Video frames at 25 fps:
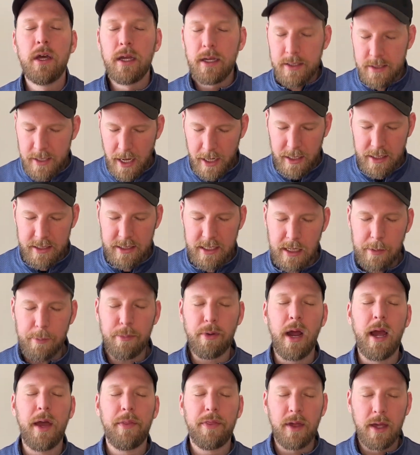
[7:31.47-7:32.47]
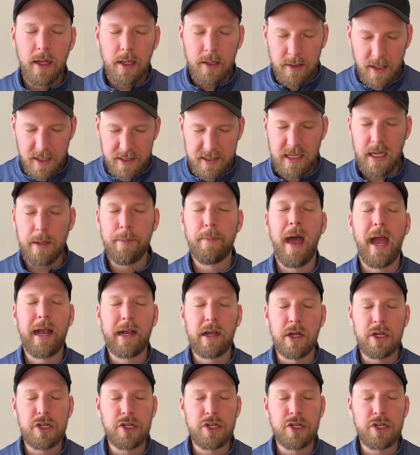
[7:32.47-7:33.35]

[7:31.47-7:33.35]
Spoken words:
take a deep breath, let's get back on